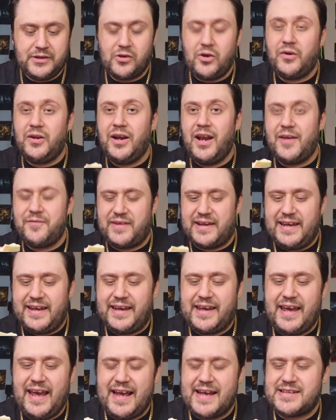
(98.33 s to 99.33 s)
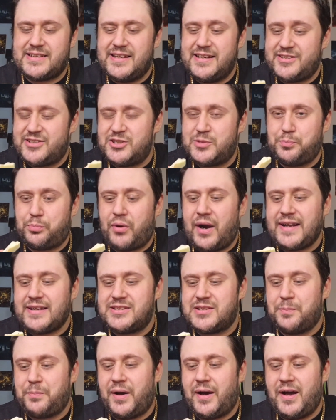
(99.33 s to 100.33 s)
Gotta love Kitkats. It just
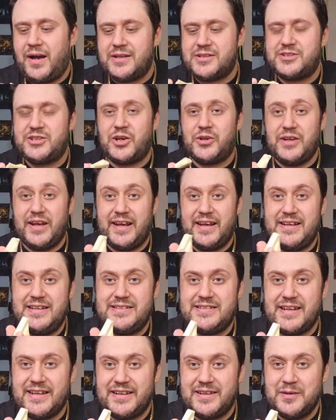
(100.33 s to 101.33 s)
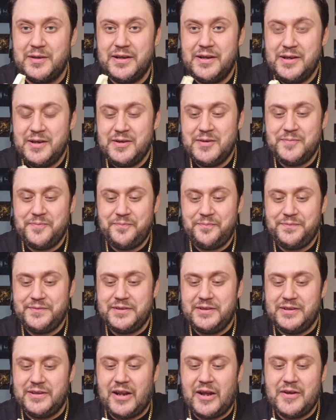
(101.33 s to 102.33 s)
breaks apart so easy.
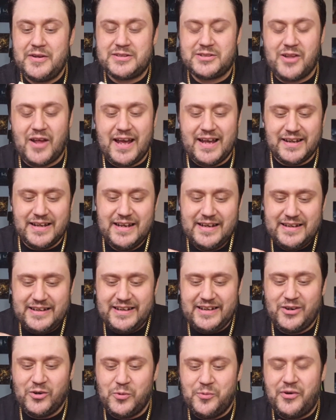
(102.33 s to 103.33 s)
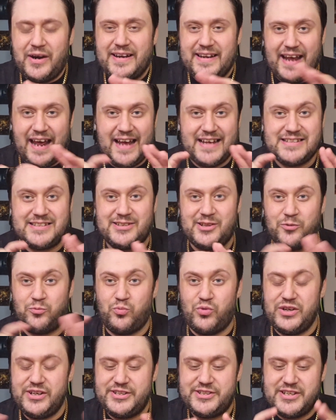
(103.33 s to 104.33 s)
You know, it's like it already has the
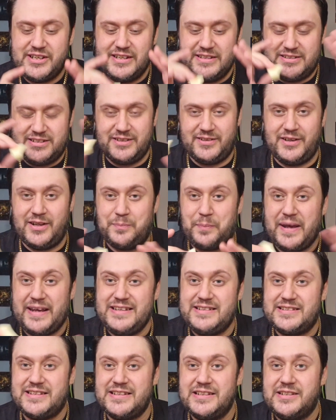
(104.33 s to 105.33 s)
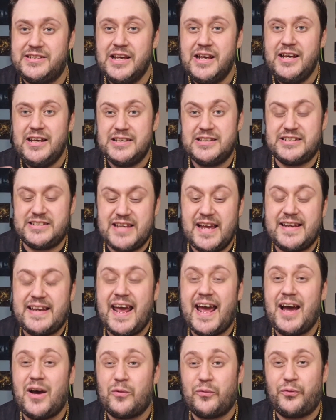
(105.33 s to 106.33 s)
ridges and the pieces
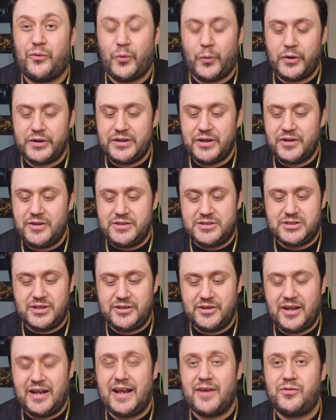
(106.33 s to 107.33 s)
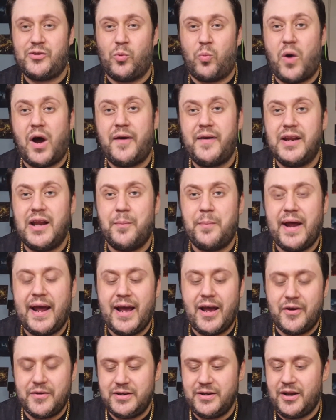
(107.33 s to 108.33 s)
set out for you, so you don't have to worry
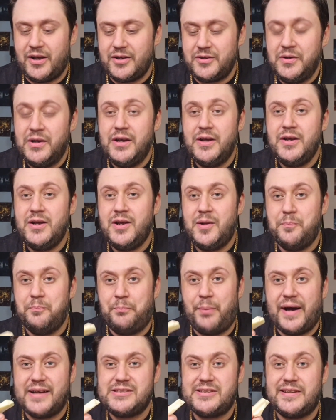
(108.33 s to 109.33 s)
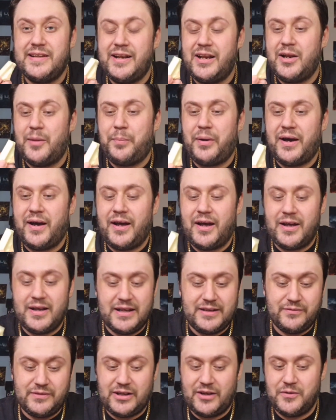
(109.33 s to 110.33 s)
about, you know, busting it
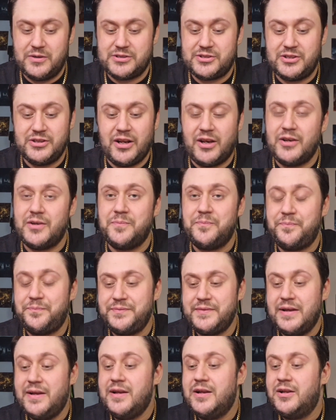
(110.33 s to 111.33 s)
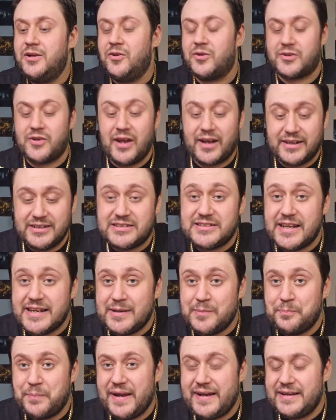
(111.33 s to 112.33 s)
apart, even though it's, you know, look like it's
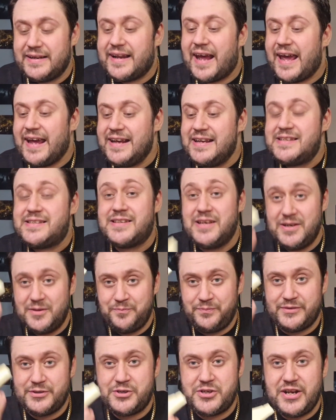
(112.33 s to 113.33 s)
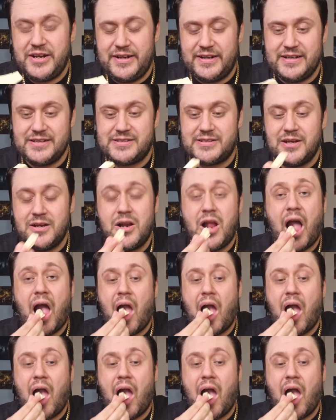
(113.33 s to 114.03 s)
seen better days. Cheers.